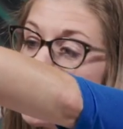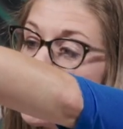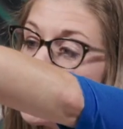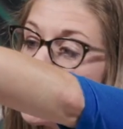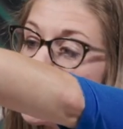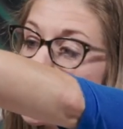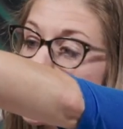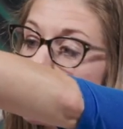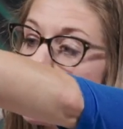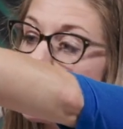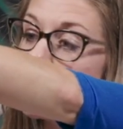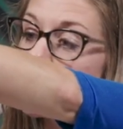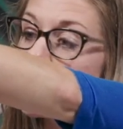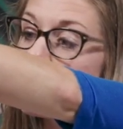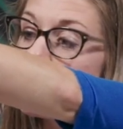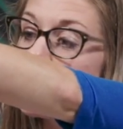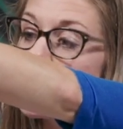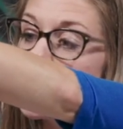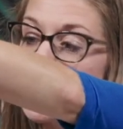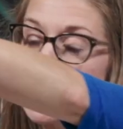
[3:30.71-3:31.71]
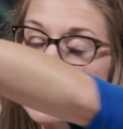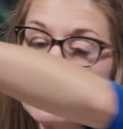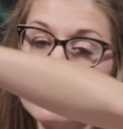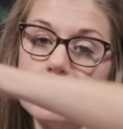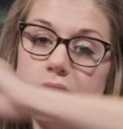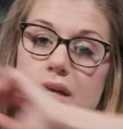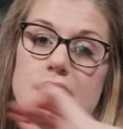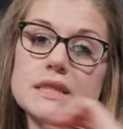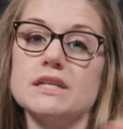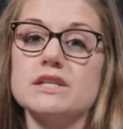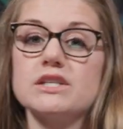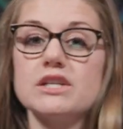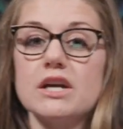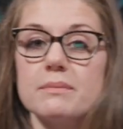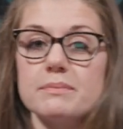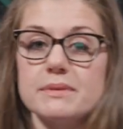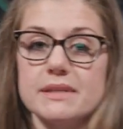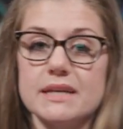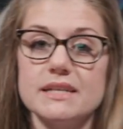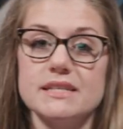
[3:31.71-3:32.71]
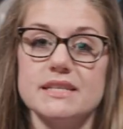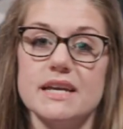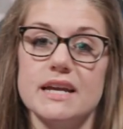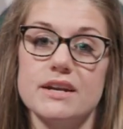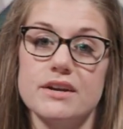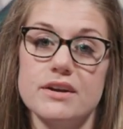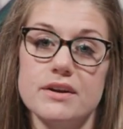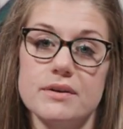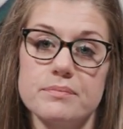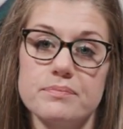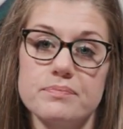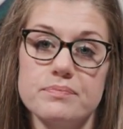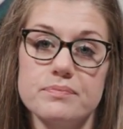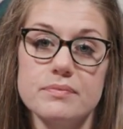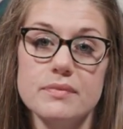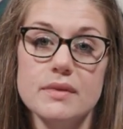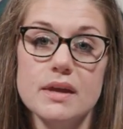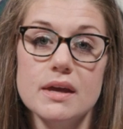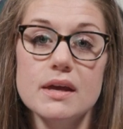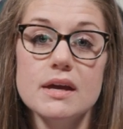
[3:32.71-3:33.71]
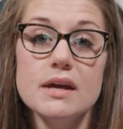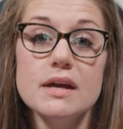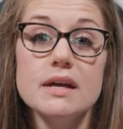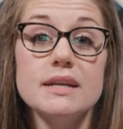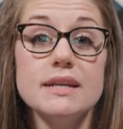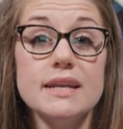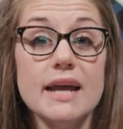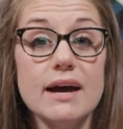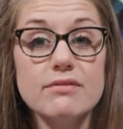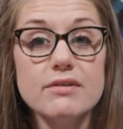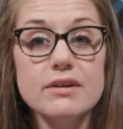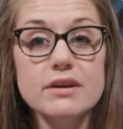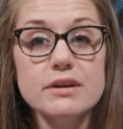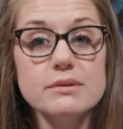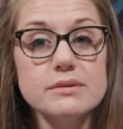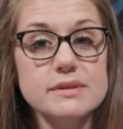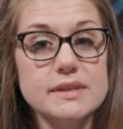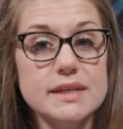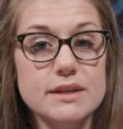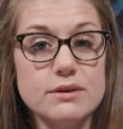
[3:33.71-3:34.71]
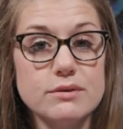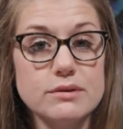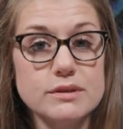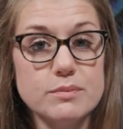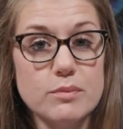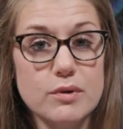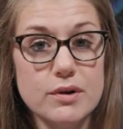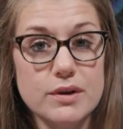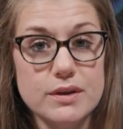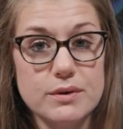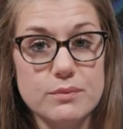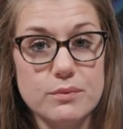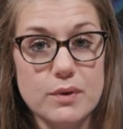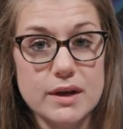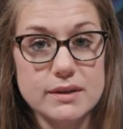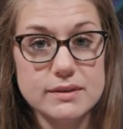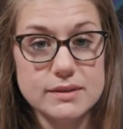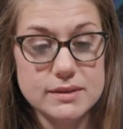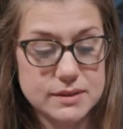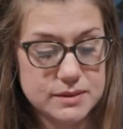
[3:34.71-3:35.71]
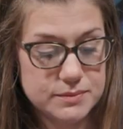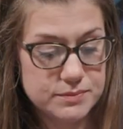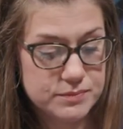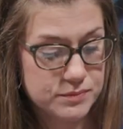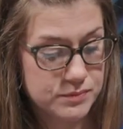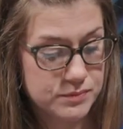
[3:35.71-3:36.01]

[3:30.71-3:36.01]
Dispose of the needle in the sharps container. Never use needles more than once.